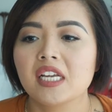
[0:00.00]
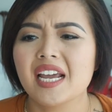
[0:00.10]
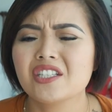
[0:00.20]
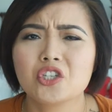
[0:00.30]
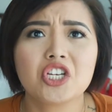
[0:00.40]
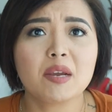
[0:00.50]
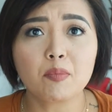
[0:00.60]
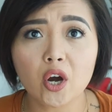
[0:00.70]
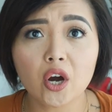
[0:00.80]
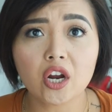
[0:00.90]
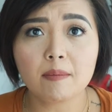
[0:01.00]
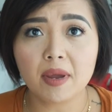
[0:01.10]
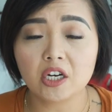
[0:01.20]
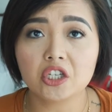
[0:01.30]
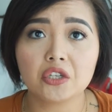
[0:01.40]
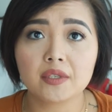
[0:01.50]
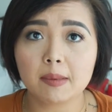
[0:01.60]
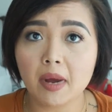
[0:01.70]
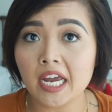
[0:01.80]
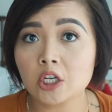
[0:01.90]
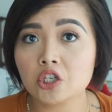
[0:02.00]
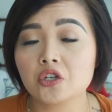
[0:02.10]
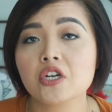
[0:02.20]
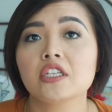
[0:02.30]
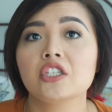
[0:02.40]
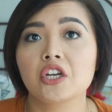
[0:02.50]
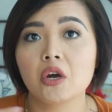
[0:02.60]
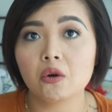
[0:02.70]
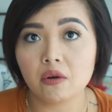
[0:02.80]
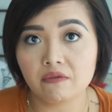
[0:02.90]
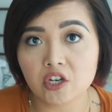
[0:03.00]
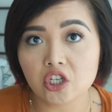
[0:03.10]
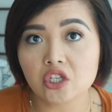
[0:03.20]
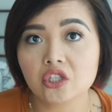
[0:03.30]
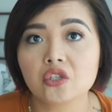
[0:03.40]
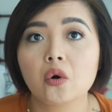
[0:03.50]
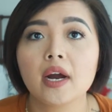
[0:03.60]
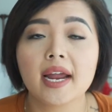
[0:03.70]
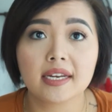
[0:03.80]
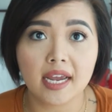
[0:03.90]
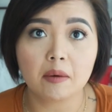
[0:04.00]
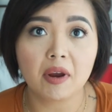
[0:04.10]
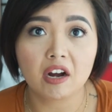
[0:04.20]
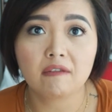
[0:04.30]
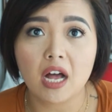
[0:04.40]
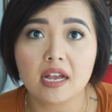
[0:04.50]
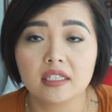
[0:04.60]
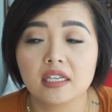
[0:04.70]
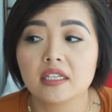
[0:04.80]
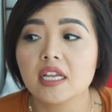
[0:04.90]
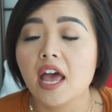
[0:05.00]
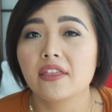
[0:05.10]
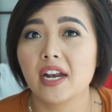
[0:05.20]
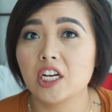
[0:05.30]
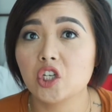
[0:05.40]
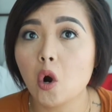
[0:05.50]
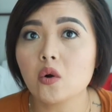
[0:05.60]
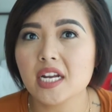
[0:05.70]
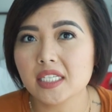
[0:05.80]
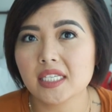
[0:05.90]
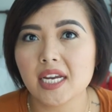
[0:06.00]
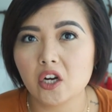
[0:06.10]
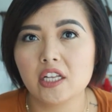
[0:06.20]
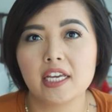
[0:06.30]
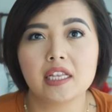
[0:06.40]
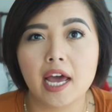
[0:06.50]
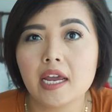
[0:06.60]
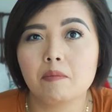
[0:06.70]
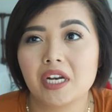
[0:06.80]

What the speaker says: it's cheaper compared to using my insurance to go to a vision store and get a pair of glasses that I don't necessarily like,